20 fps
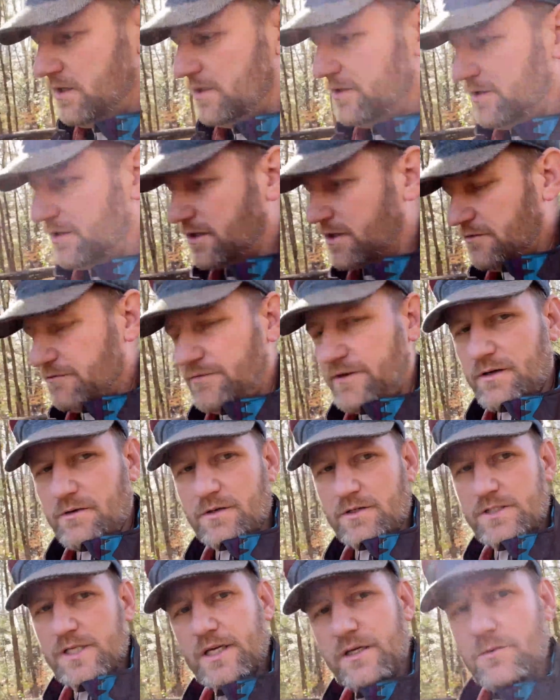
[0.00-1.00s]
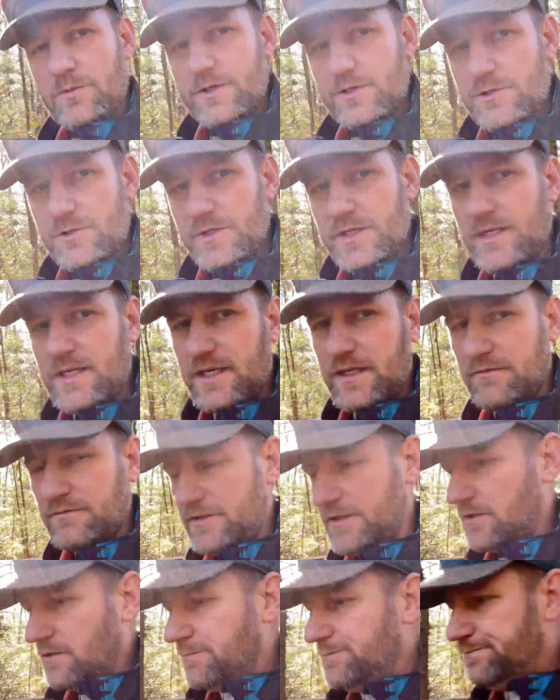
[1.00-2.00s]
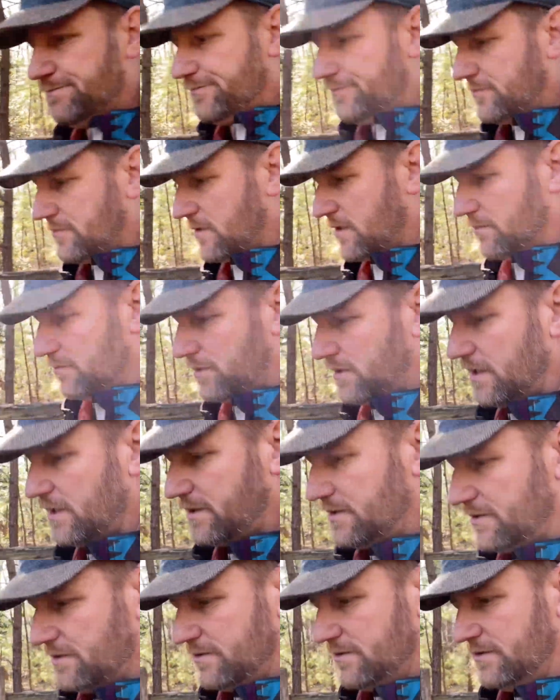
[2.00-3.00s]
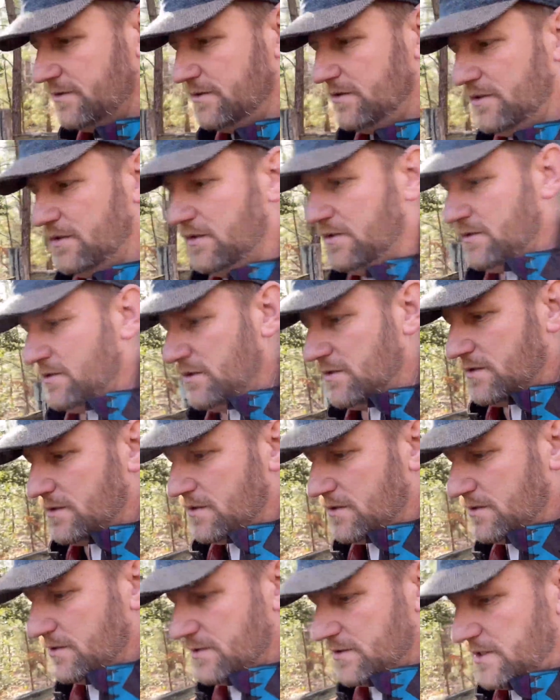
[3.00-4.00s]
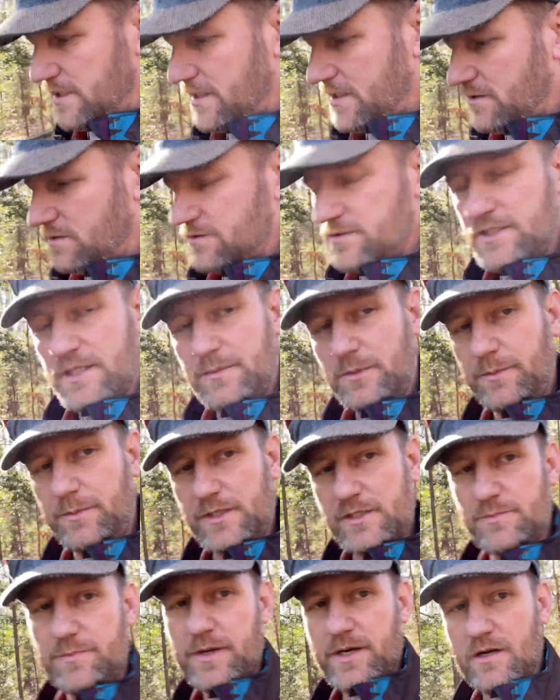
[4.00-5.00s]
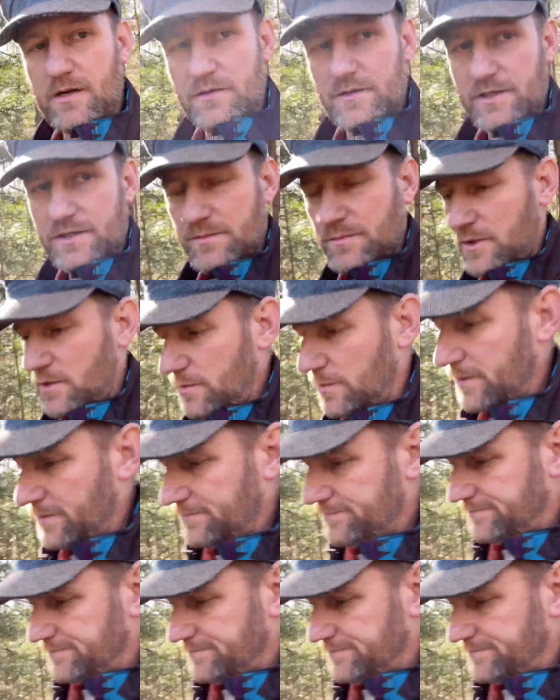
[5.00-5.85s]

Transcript: The Confederates had to retreat out of here, but the town seemed to be spared at the moment.